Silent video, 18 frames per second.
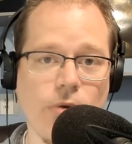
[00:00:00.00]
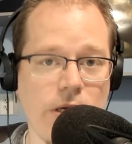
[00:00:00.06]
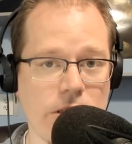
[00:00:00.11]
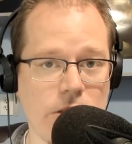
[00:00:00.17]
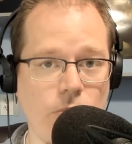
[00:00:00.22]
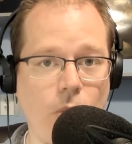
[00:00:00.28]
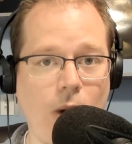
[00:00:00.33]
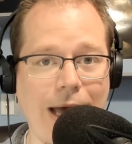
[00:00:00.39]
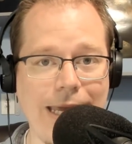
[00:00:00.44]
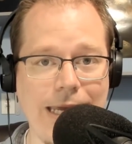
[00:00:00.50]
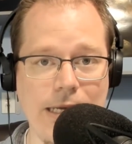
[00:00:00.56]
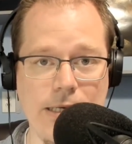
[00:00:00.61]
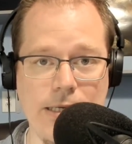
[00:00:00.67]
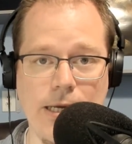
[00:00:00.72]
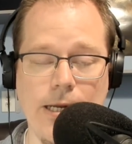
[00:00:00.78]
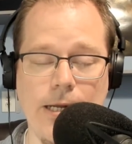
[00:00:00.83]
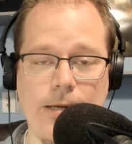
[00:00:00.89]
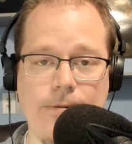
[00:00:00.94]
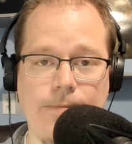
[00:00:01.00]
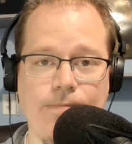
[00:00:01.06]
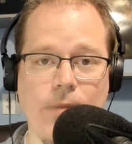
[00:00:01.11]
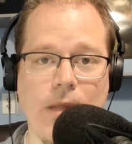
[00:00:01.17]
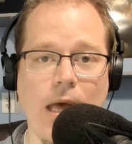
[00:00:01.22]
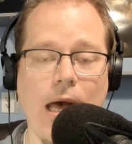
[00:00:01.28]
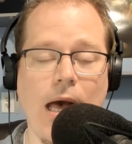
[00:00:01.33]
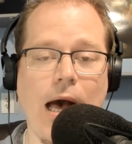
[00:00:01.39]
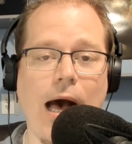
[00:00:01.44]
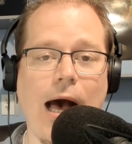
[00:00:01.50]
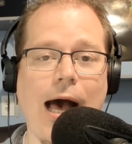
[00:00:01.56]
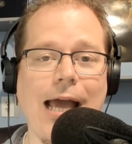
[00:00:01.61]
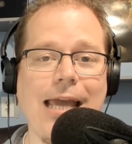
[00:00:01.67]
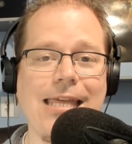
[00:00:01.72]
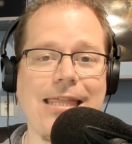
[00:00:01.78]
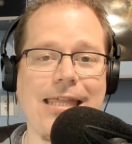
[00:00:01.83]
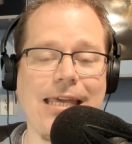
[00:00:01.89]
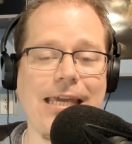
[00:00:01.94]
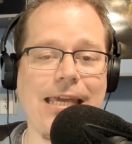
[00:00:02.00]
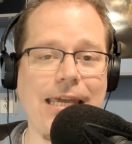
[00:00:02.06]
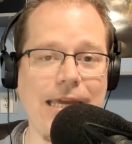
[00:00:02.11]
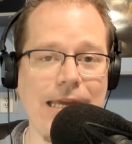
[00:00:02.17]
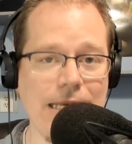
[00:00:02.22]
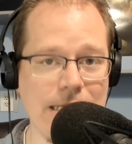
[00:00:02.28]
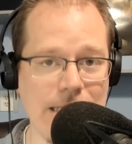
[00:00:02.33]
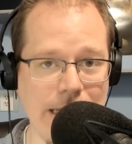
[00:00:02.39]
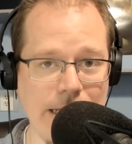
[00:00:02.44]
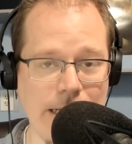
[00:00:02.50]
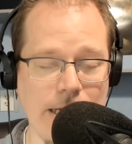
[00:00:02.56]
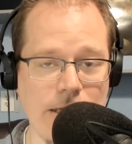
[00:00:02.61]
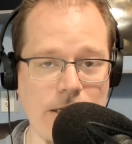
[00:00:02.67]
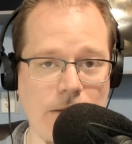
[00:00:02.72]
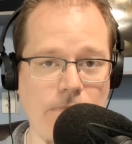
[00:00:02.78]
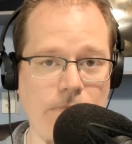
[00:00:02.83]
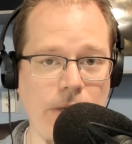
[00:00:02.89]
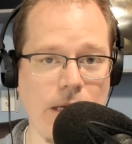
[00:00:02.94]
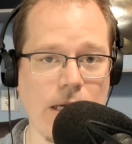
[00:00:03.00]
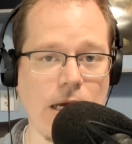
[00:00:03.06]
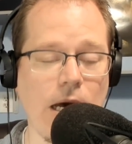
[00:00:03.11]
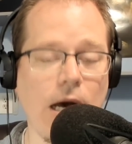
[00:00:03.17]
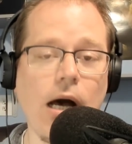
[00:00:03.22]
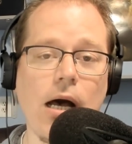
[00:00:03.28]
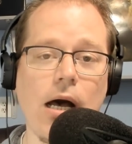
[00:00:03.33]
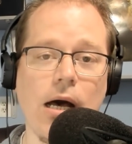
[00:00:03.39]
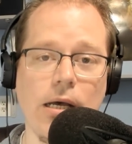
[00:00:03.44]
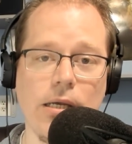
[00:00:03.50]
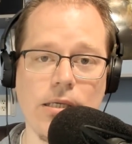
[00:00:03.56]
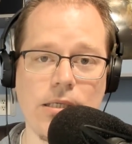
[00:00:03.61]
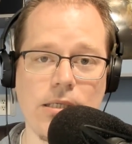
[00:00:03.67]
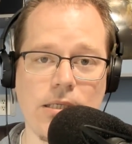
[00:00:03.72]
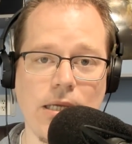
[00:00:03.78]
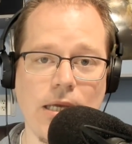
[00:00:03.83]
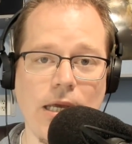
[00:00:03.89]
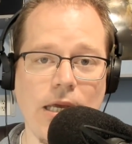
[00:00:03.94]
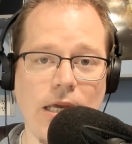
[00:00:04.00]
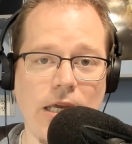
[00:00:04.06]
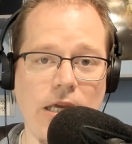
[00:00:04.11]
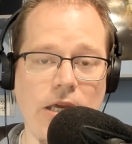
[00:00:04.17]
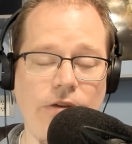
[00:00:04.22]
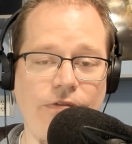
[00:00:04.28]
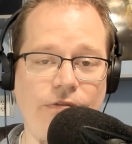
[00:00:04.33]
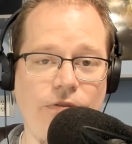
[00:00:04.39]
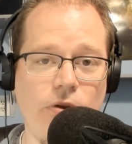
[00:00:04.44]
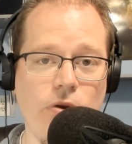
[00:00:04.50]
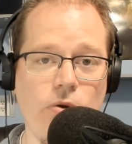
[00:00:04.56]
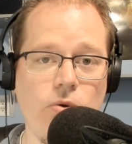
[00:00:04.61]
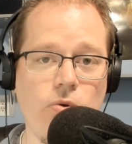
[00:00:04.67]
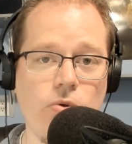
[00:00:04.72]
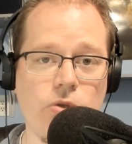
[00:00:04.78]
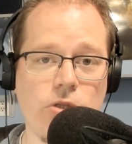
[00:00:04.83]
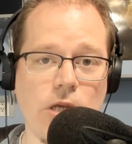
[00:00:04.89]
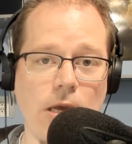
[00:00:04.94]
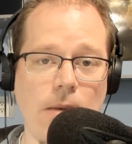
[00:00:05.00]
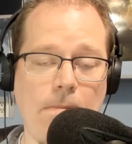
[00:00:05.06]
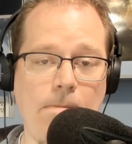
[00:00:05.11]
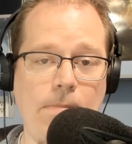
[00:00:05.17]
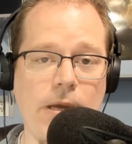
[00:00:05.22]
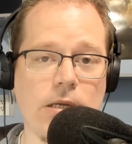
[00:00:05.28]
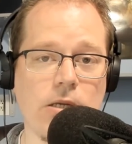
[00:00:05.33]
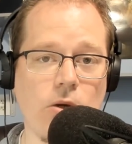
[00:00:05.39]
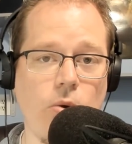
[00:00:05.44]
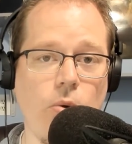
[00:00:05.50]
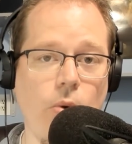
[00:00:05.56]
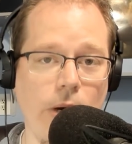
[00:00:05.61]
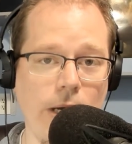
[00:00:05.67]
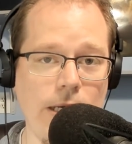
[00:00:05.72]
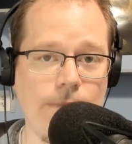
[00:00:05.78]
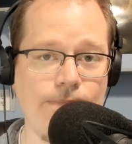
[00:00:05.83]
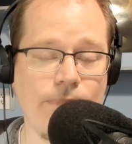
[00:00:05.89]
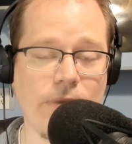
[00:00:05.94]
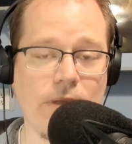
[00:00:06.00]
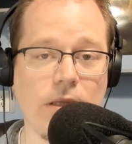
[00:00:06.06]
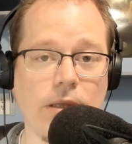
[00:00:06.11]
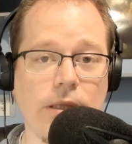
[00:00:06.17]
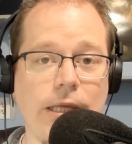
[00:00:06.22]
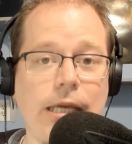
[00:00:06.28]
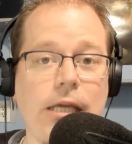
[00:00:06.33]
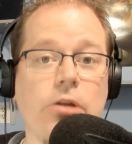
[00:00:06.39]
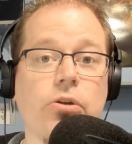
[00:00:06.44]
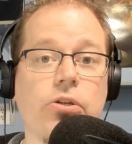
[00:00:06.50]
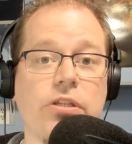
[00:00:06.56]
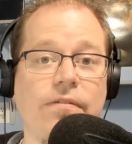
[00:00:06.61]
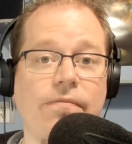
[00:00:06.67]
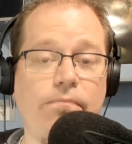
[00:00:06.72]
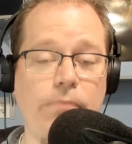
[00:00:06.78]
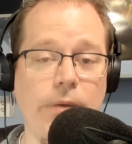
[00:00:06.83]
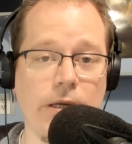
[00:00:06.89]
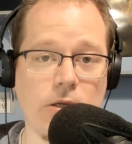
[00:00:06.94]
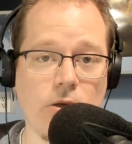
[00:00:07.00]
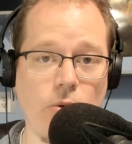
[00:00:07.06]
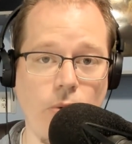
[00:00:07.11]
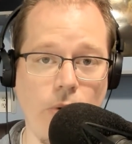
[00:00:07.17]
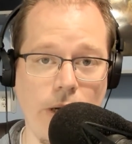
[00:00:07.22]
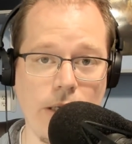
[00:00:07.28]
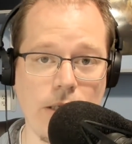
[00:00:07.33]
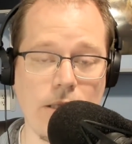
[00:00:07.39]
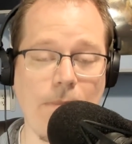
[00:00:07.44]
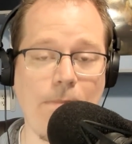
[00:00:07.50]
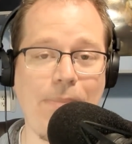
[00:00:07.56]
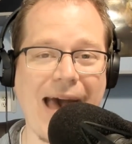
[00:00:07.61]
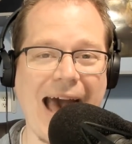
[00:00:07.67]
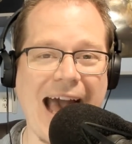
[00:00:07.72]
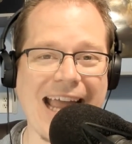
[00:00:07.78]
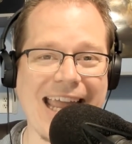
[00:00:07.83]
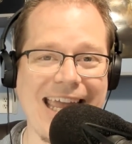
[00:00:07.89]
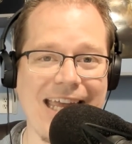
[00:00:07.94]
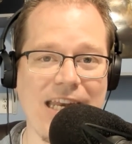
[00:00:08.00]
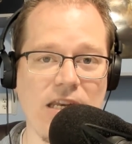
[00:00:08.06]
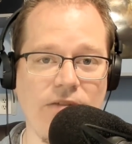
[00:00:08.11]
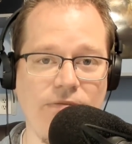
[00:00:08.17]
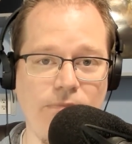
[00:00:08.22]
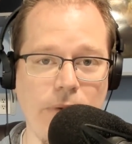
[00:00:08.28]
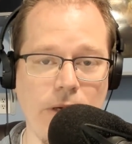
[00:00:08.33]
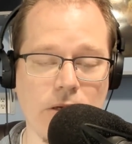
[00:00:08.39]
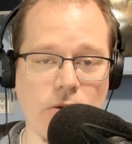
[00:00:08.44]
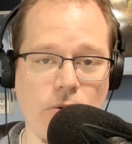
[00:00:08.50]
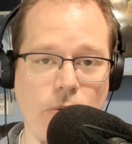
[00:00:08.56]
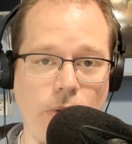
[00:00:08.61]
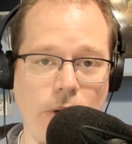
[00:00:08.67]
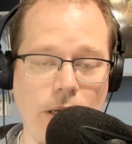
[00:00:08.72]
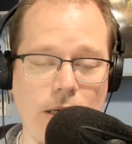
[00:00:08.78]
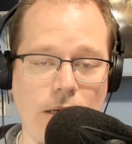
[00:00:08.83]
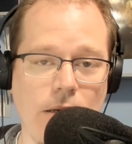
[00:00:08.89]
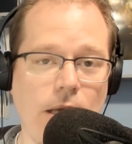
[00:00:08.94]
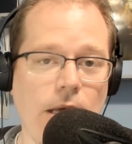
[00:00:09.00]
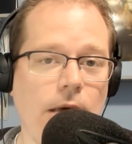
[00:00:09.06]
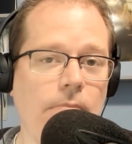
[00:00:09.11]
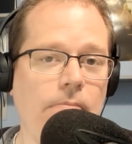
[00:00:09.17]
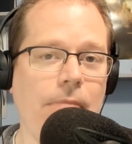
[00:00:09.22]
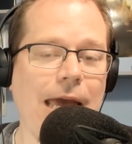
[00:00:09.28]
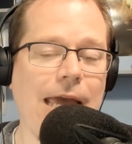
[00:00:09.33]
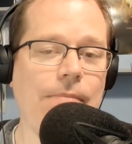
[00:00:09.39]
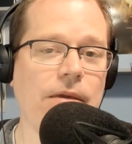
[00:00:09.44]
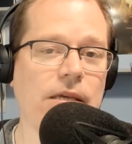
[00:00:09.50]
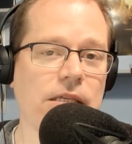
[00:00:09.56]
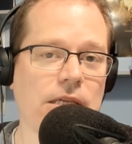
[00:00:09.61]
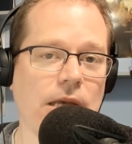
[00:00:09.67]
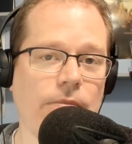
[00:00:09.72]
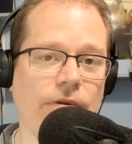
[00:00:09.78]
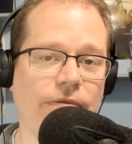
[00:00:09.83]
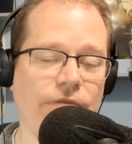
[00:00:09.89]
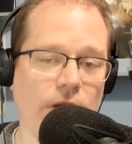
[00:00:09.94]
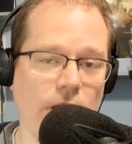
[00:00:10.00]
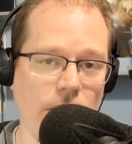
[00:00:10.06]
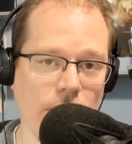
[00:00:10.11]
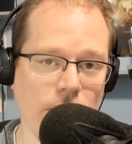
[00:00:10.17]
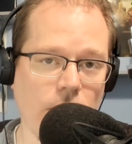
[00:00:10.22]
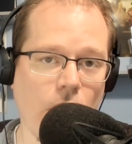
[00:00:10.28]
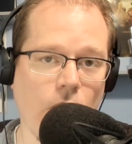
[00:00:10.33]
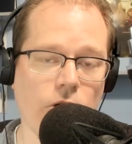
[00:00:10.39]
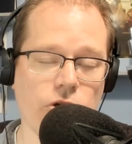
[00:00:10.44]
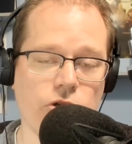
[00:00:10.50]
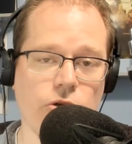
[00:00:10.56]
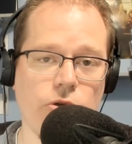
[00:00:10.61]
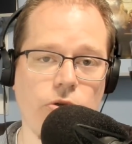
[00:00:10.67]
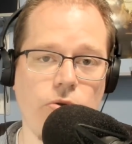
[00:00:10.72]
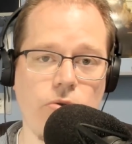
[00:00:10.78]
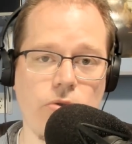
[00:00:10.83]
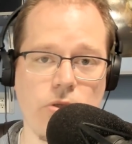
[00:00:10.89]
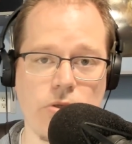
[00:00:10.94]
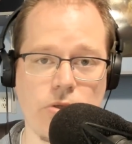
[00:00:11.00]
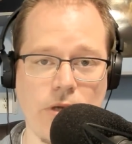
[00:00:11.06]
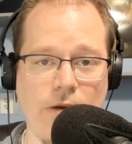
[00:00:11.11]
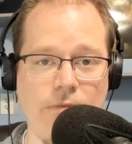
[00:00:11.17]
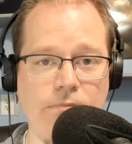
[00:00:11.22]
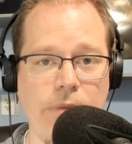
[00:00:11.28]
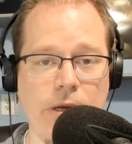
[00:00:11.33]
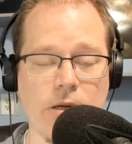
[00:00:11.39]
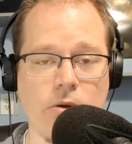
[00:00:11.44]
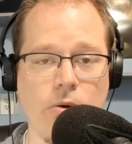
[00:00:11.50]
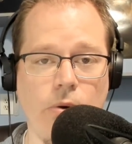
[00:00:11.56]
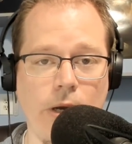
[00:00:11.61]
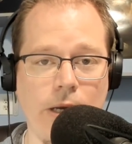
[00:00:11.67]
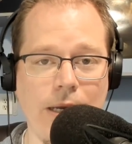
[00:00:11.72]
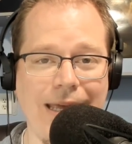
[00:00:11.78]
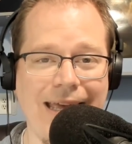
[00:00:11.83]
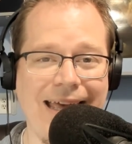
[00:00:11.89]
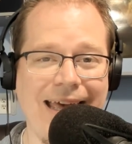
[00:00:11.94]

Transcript: reason why he did it. I think he did it because he views Bitcoin, the leaders of Bitcoin, the back end of Bitcoin, and maybe some of the larger users of Bitcoin